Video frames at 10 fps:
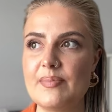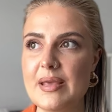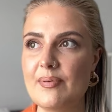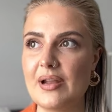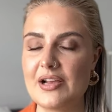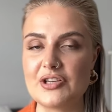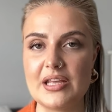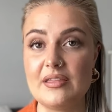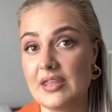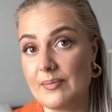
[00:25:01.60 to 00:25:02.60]
people
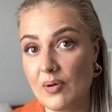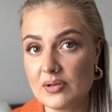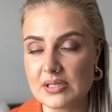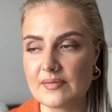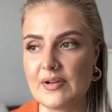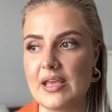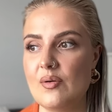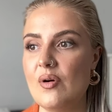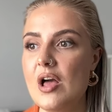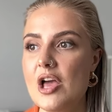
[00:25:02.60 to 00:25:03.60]
actually think positively,
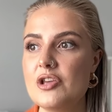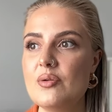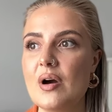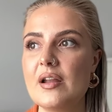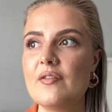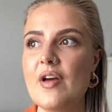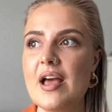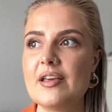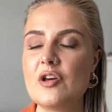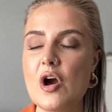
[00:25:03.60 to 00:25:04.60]
or you kind of
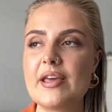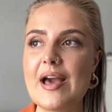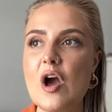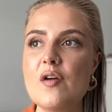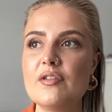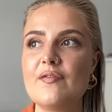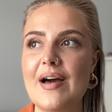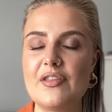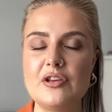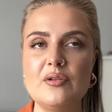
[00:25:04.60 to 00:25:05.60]
get over the
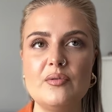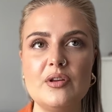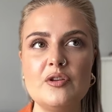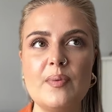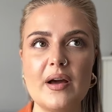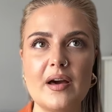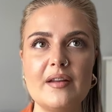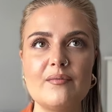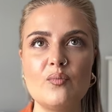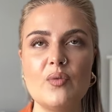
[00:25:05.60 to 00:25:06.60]
fact that you kind
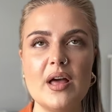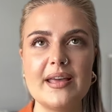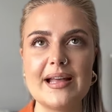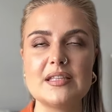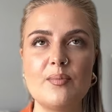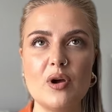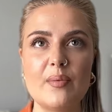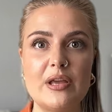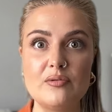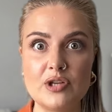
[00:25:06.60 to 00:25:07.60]
of get to the point
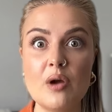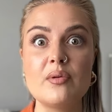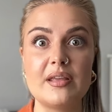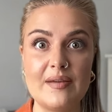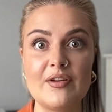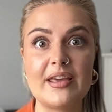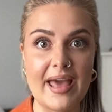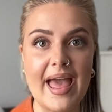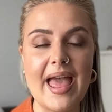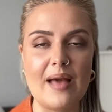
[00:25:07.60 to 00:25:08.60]
where you don't even
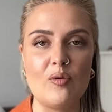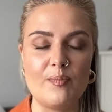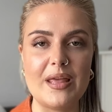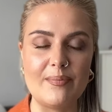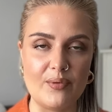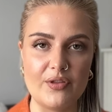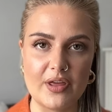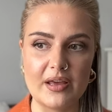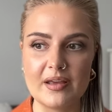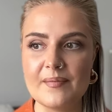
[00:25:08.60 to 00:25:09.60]
care what people
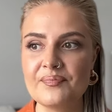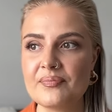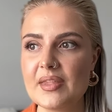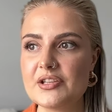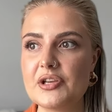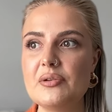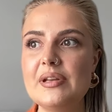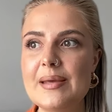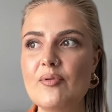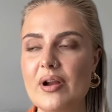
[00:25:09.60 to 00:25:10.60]
think. So you
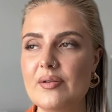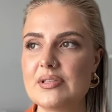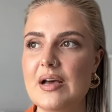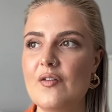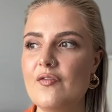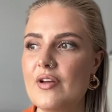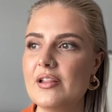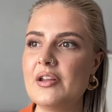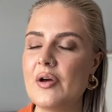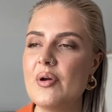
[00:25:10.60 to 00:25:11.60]
liberate yourself.
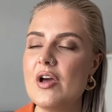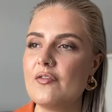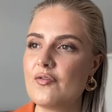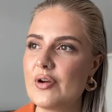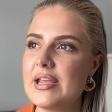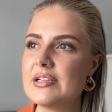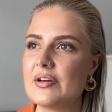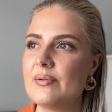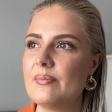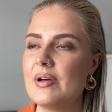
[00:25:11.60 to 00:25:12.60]
You know,
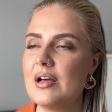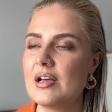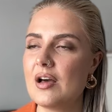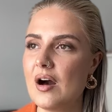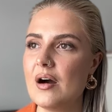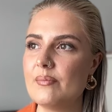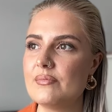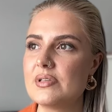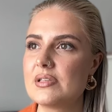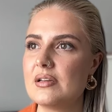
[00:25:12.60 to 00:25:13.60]
freedom
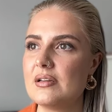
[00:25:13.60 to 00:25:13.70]
comes